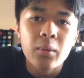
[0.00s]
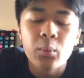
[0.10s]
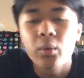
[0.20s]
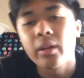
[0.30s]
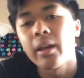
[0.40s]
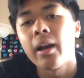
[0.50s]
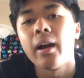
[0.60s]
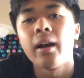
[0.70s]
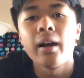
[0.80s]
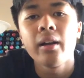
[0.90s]
Well,
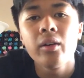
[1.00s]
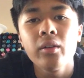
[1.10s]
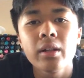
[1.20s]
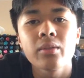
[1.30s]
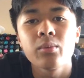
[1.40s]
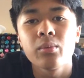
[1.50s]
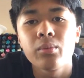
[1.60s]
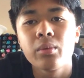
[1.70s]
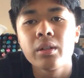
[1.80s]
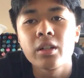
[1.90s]
yeah, I know that
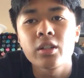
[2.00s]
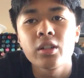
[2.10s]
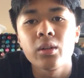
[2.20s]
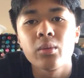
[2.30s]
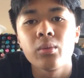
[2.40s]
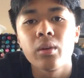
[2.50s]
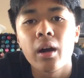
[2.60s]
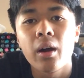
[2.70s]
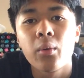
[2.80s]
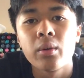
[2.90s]

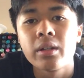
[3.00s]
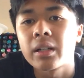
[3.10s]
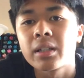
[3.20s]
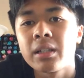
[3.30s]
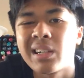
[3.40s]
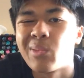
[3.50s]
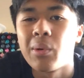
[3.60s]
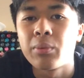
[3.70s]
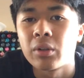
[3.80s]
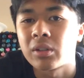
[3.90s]
rejections and
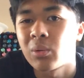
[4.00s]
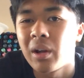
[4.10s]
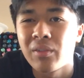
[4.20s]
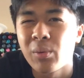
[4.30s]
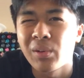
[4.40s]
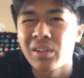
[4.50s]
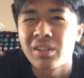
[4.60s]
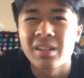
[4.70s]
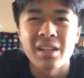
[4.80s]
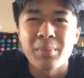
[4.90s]
whip tricks are what everyone
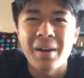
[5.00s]
uses now,